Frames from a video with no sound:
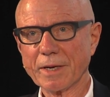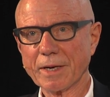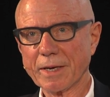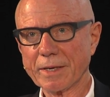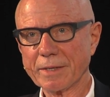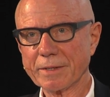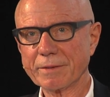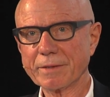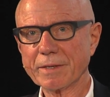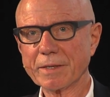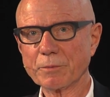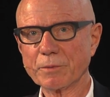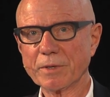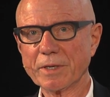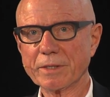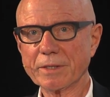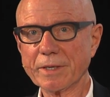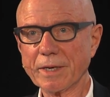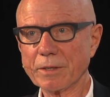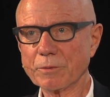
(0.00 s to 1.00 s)
And I think
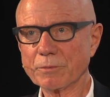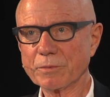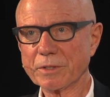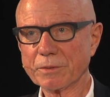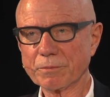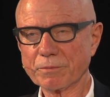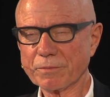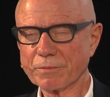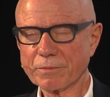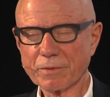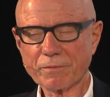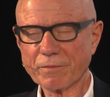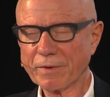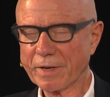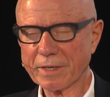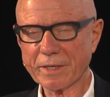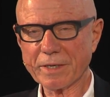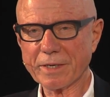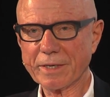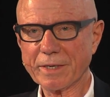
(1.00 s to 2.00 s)
in the end we
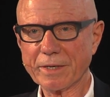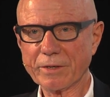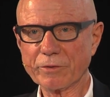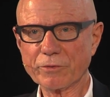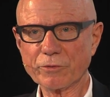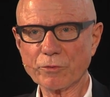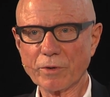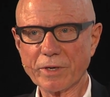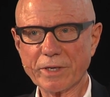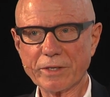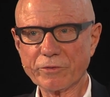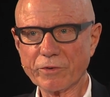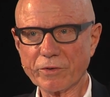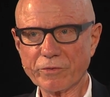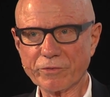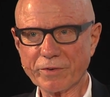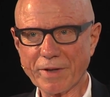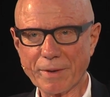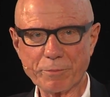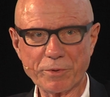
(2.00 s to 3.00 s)
very clearly saw it's a
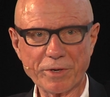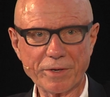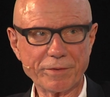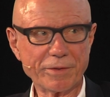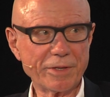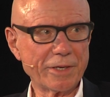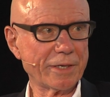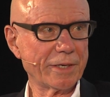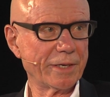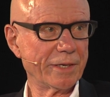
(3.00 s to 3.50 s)
separate thing.